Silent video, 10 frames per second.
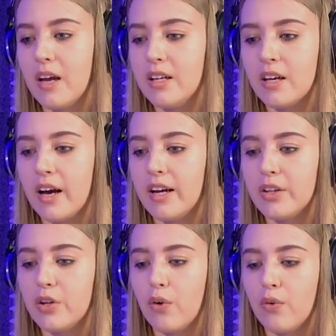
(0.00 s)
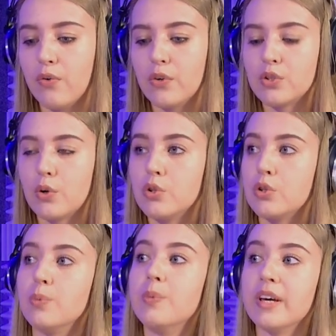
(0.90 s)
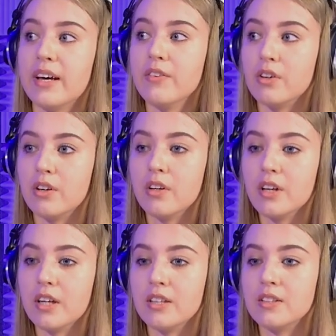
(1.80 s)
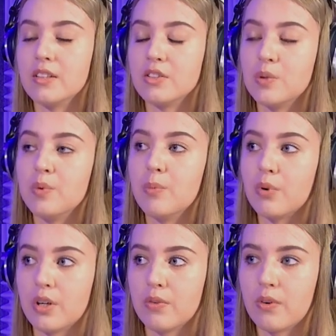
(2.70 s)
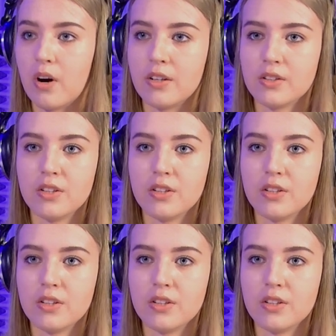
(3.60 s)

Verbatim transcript: Any kind of social behavior, it's extremely important for us.